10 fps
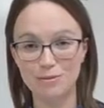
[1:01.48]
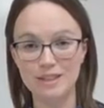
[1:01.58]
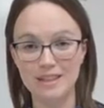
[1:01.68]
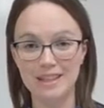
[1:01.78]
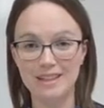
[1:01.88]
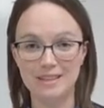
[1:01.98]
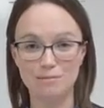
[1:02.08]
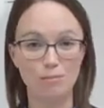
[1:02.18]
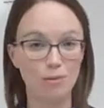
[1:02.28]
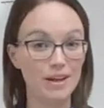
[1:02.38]
routine,
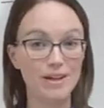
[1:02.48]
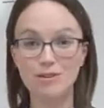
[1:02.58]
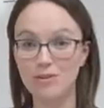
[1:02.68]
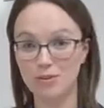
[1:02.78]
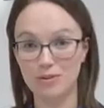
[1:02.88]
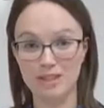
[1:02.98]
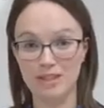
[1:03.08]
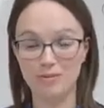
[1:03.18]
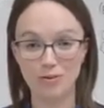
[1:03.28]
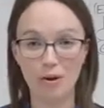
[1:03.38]
this brand new
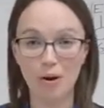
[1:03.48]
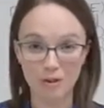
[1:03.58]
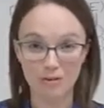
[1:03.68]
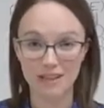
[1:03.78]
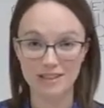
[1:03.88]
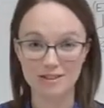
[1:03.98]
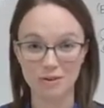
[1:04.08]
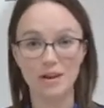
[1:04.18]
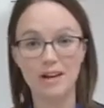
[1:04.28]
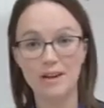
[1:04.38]
routine for all of us,
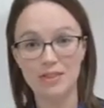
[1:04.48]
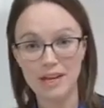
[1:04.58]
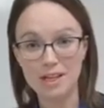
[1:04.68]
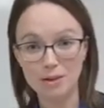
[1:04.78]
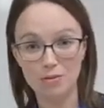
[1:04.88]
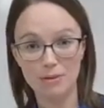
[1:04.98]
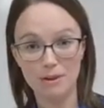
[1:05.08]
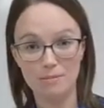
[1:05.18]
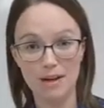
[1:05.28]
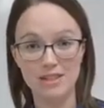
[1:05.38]
so thank you for
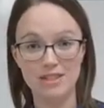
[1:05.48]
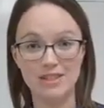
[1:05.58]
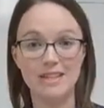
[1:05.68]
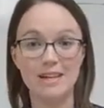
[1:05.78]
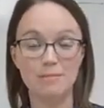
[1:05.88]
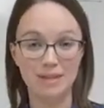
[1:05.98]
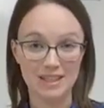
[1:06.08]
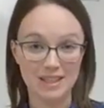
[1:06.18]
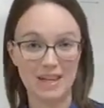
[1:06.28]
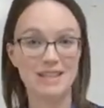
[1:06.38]
being patient. But
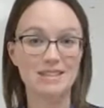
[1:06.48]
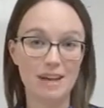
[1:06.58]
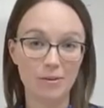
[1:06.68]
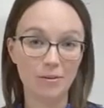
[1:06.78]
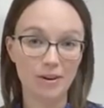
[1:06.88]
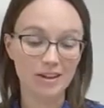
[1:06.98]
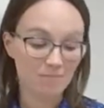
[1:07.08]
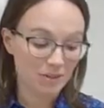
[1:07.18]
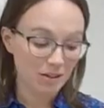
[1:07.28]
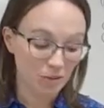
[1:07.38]
today is day
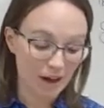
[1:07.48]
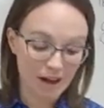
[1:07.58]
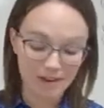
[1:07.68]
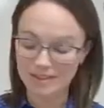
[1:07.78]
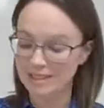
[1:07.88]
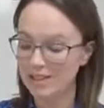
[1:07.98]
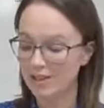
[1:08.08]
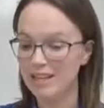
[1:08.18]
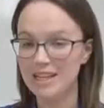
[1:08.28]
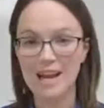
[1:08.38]
one. You have
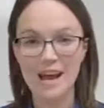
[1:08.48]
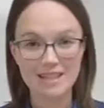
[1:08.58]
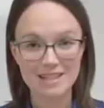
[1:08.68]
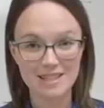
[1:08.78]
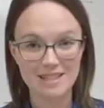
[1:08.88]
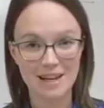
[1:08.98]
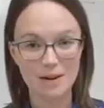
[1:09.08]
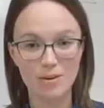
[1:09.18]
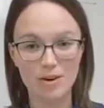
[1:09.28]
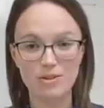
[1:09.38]
until the next
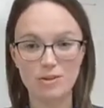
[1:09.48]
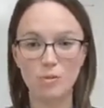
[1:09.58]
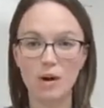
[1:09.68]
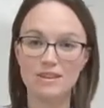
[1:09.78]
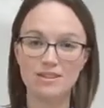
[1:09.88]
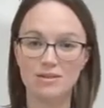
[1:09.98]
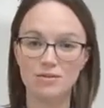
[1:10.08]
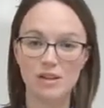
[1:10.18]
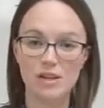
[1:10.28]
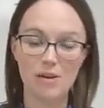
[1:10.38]
day one to watch this
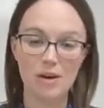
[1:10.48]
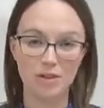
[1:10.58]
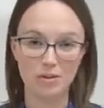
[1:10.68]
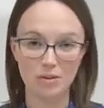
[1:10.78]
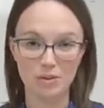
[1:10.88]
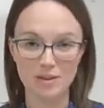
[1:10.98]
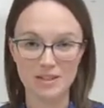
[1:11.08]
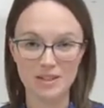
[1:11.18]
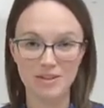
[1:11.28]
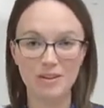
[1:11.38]
video and learn the
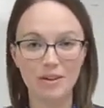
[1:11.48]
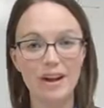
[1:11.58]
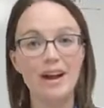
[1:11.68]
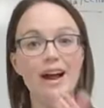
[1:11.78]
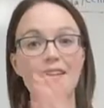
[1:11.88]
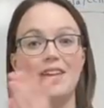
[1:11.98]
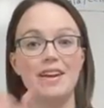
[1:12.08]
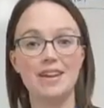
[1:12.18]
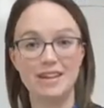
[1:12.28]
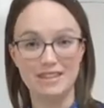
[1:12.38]
material, and
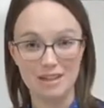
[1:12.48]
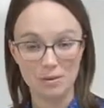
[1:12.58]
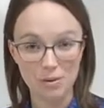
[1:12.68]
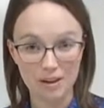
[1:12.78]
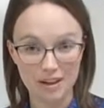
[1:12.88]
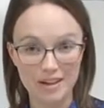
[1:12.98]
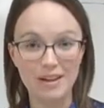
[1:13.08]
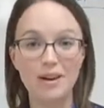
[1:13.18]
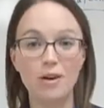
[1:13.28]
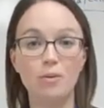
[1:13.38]
then next day
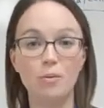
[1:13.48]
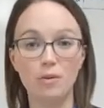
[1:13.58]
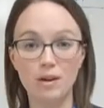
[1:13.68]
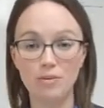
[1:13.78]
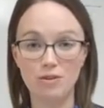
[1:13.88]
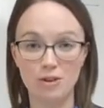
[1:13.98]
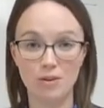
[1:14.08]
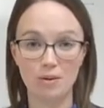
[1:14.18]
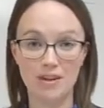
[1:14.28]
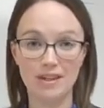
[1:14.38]
one, we will
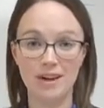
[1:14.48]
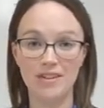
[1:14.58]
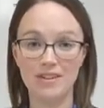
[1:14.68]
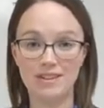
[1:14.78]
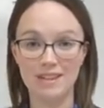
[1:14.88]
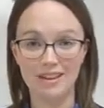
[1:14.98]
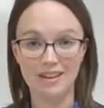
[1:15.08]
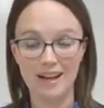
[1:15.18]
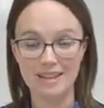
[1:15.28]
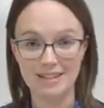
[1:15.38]
start working on this in
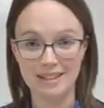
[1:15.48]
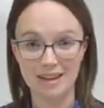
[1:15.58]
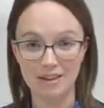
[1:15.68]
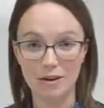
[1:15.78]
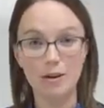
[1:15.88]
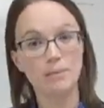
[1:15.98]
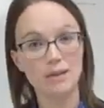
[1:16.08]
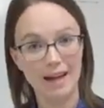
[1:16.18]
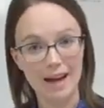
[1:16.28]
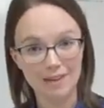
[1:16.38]
class together.
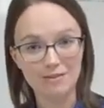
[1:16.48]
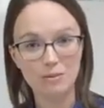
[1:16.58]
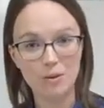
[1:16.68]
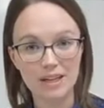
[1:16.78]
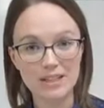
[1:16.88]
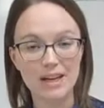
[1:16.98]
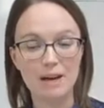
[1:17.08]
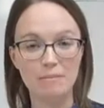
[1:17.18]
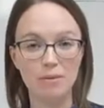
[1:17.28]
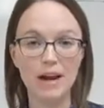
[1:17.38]
But you have to watch it
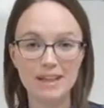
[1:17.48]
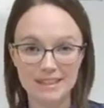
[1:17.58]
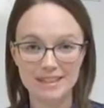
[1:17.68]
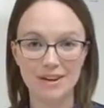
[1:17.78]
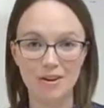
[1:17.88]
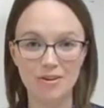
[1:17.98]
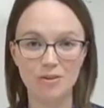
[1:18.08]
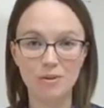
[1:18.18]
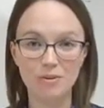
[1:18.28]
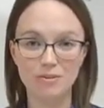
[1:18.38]
and practice it on
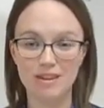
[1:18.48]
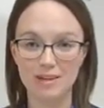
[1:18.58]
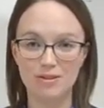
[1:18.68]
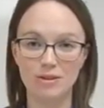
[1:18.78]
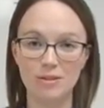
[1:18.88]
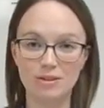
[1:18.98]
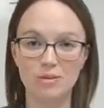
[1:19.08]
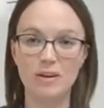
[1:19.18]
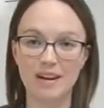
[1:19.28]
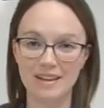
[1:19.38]
your own so that you know what's
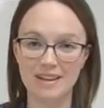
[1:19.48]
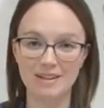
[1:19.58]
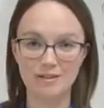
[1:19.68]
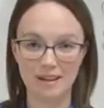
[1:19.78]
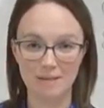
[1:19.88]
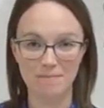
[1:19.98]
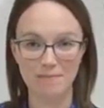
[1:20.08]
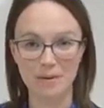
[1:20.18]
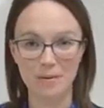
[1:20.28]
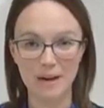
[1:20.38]
going on next time,
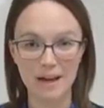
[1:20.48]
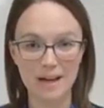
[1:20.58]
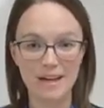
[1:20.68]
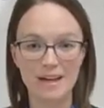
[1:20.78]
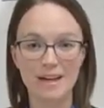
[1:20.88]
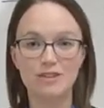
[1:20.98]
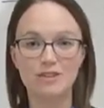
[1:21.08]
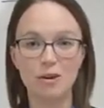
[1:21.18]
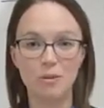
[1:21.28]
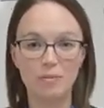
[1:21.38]
okay?
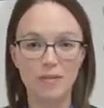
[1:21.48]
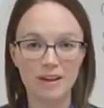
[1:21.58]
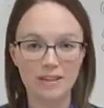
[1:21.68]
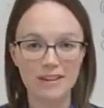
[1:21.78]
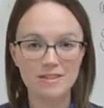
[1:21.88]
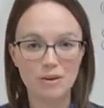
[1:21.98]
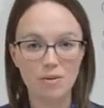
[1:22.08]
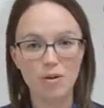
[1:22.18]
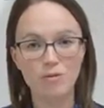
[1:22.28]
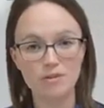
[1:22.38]
So, let's
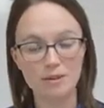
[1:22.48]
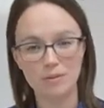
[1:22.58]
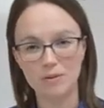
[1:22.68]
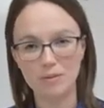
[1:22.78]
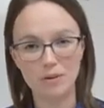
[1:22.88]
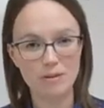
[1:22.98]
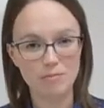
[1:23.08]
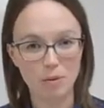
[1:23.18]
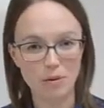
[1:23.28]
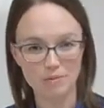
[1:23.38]
go over something really
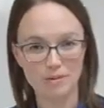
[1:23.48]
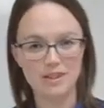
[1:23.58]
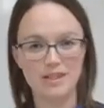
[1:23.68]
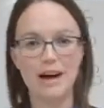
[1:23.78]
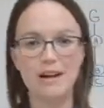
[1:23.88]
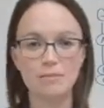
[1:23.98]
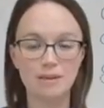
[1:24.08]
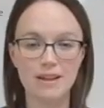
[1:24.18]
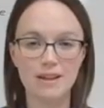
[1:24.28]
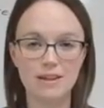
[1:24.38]
important, which is how to
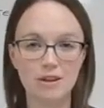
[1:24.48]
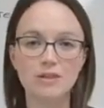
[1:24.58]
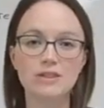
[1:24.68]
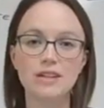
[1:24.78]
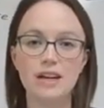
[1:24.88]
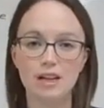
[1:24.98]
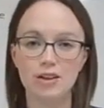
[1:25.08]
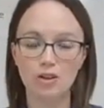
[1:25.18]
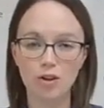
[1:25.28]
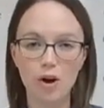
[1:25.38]
play the notes
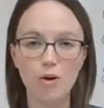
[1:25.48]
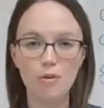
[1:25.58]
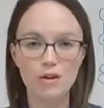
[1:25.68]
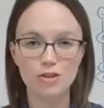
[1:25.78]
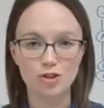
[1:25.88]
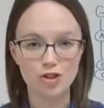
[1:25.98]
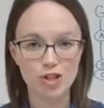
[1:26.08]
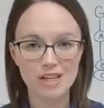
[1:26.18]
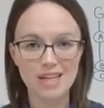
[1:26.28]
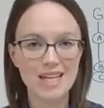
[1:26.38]
low
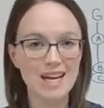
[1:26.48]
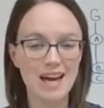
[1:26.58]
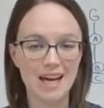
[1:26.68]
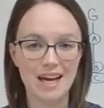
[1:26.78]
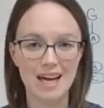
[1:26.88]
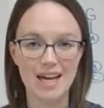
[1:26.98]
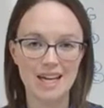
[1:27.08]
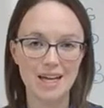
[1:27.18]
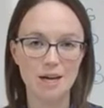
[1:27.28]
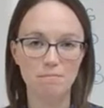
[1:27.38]
G,
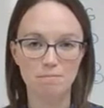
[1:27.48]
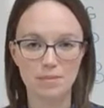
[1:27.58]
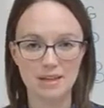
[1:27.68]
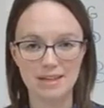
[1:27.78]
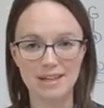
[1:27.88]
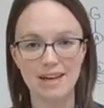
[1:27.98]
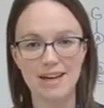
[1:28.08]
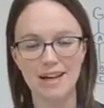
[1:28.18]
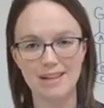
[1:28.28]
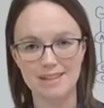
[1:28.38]
A, B,
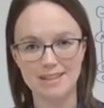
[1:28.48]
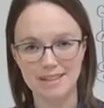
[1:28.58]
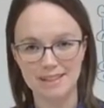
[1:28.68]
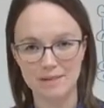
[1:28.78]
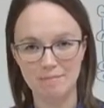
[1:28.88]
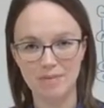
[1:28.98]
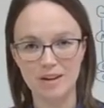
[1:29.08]
and C.